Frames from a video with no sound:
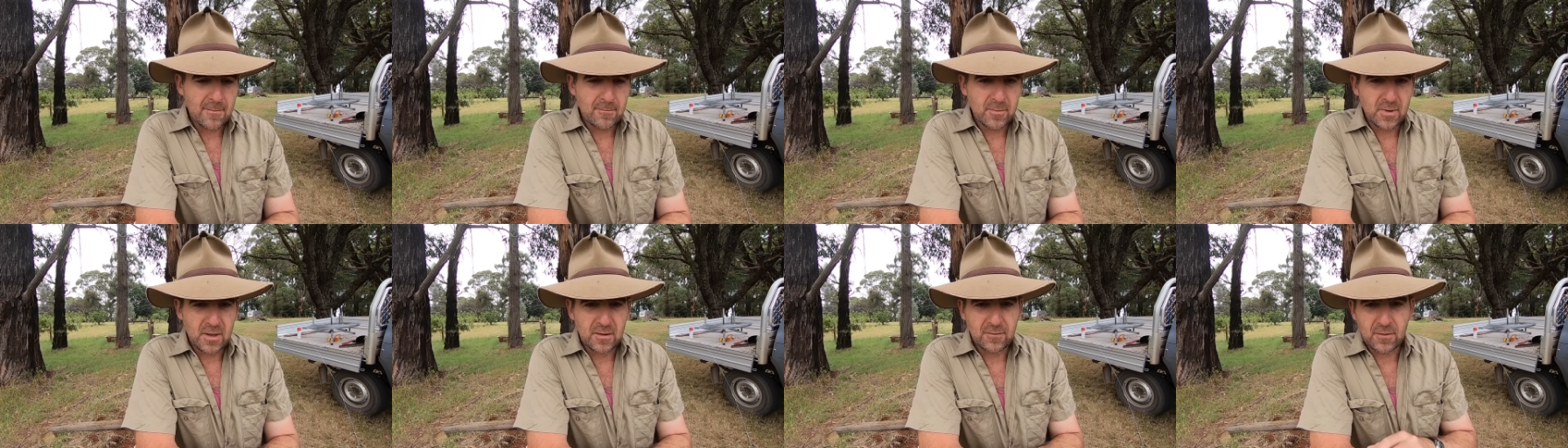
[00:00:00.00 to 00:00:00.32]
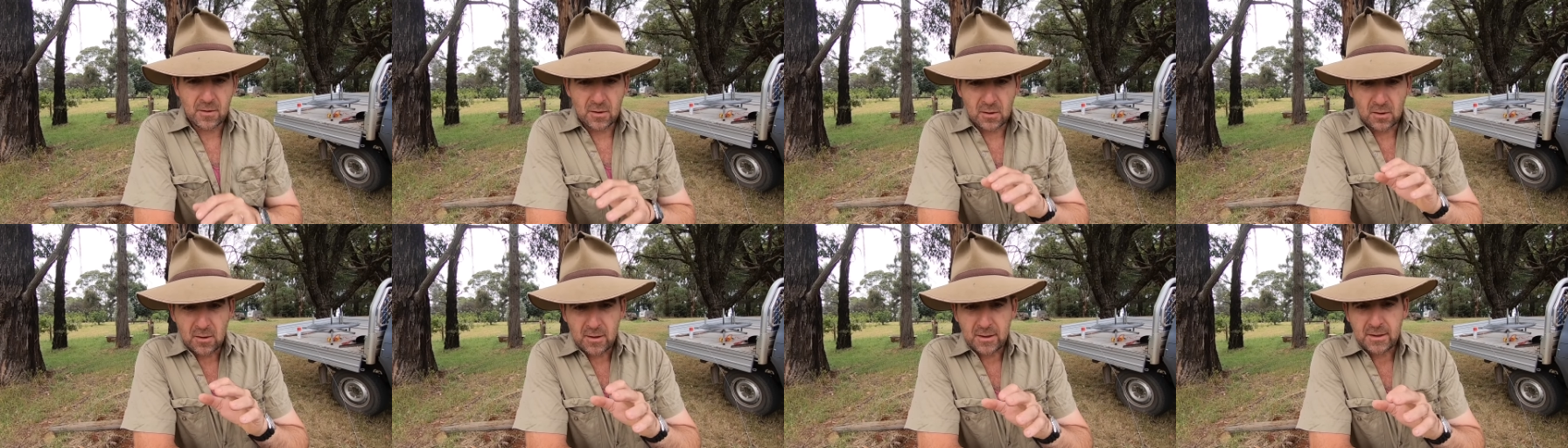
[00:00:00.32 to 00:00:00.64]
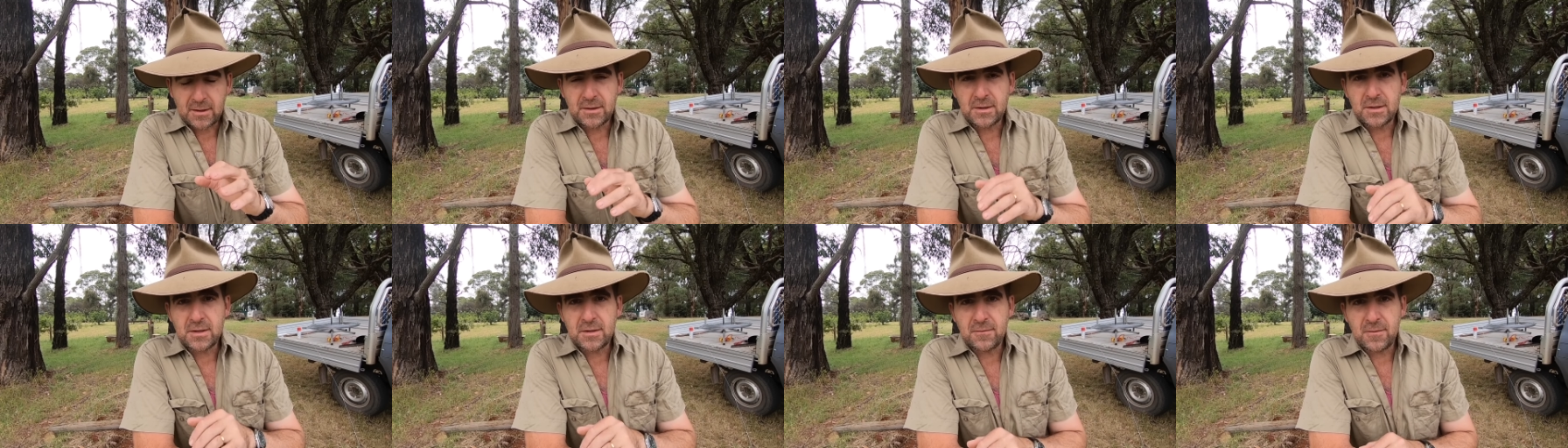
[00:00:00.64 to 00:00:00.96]
If you
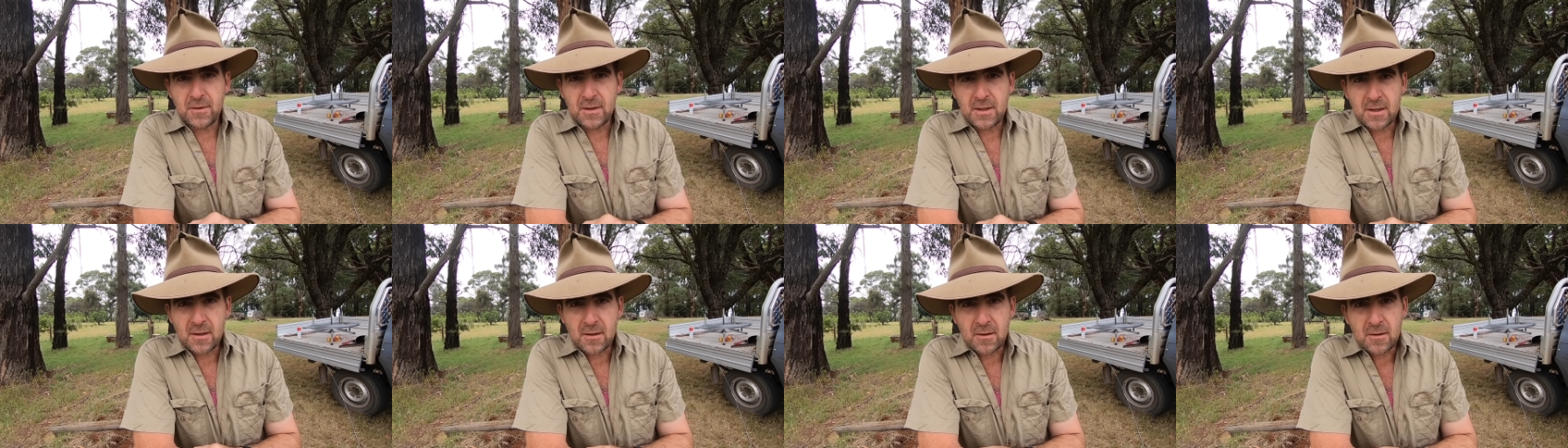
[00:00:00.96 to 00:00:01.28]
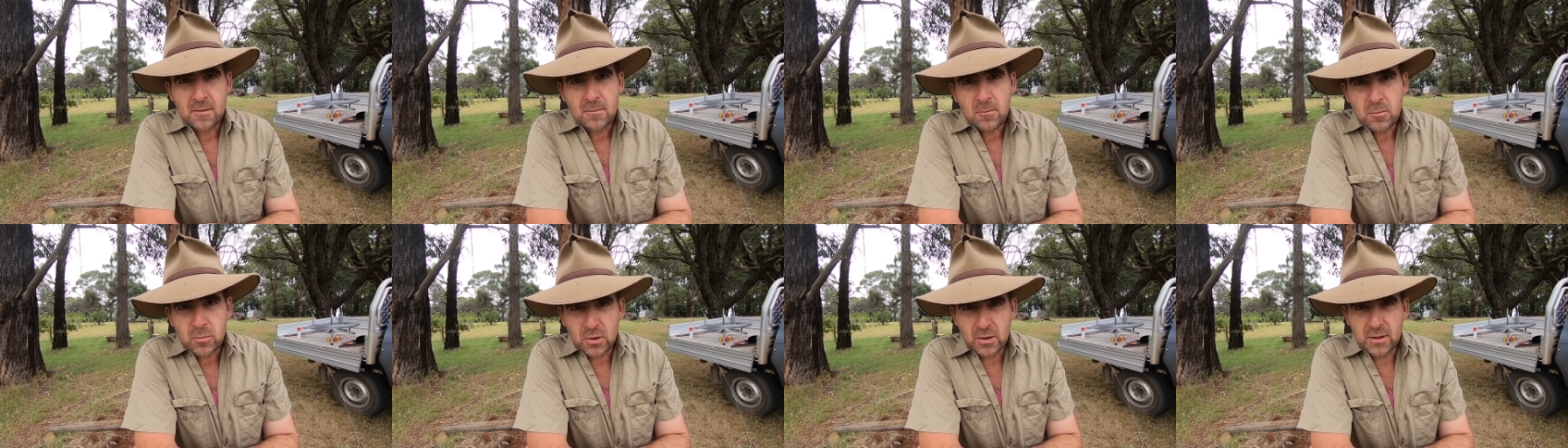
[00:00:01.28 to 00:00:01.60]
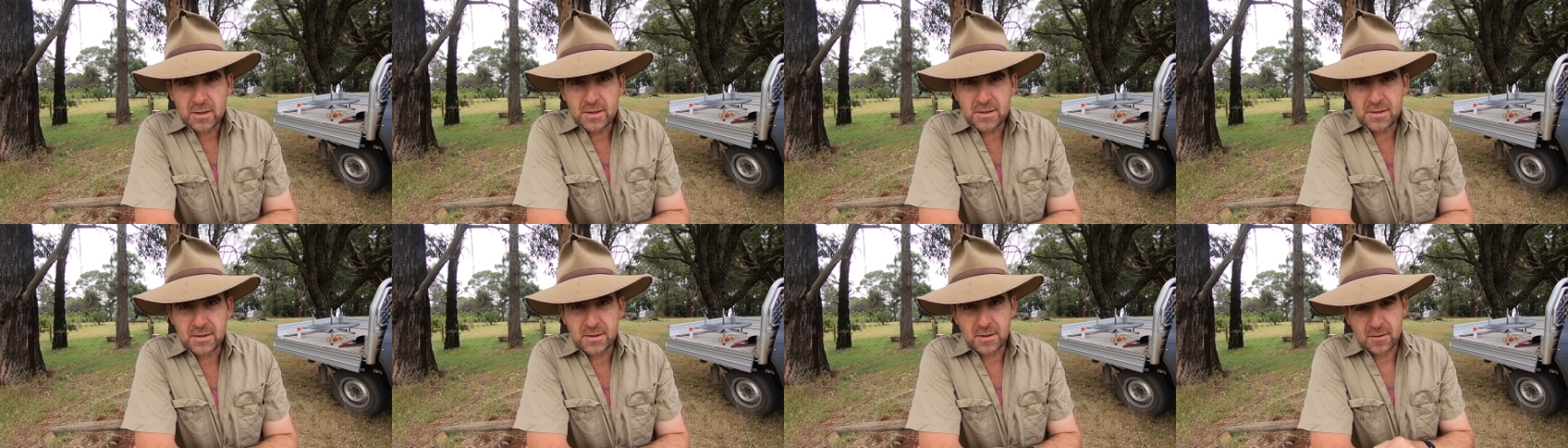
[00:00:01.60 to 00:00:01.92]
like this video,
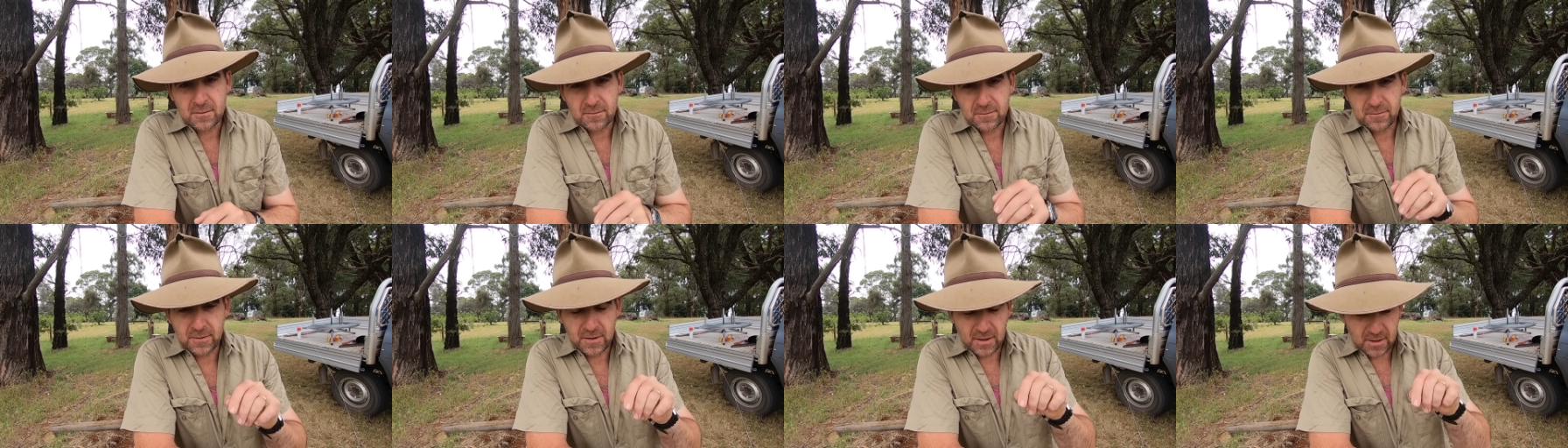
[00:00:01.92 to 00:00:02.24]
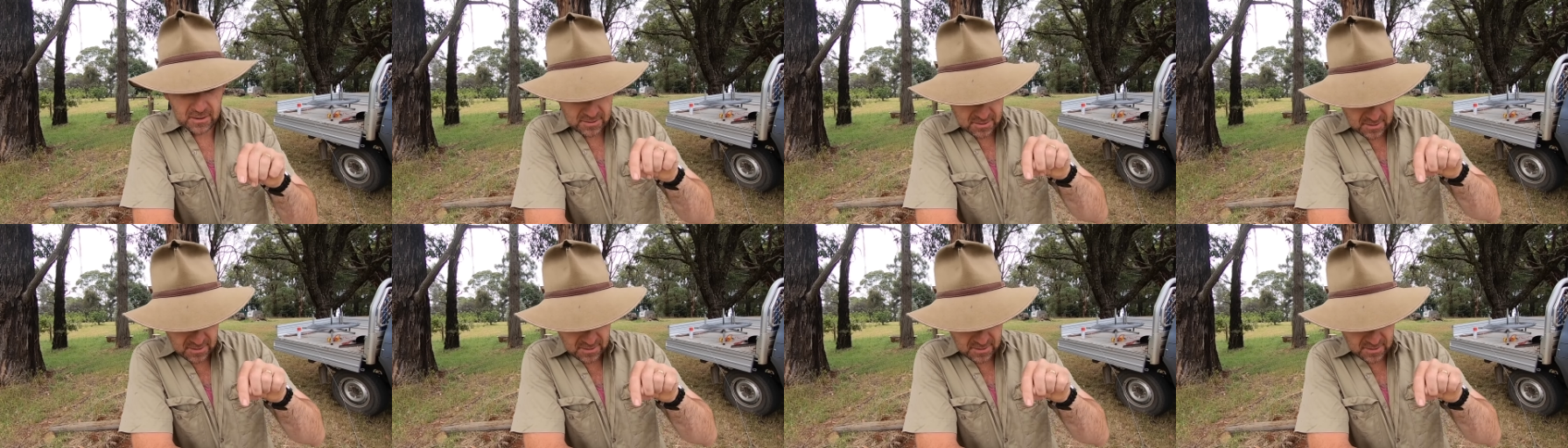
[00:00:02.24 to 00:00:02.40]
please don't forget